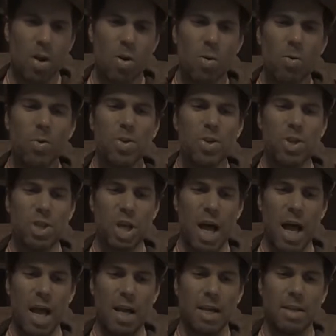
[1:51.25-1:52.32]
Earth's
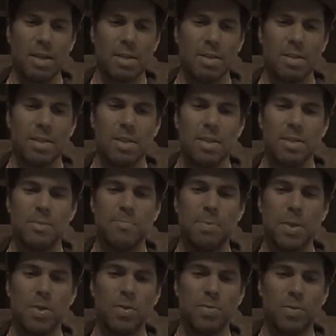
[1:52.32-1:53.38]
shine is
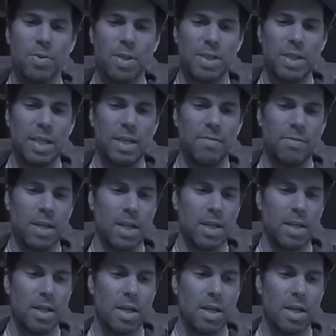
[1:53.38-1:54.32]
beautiful this evening.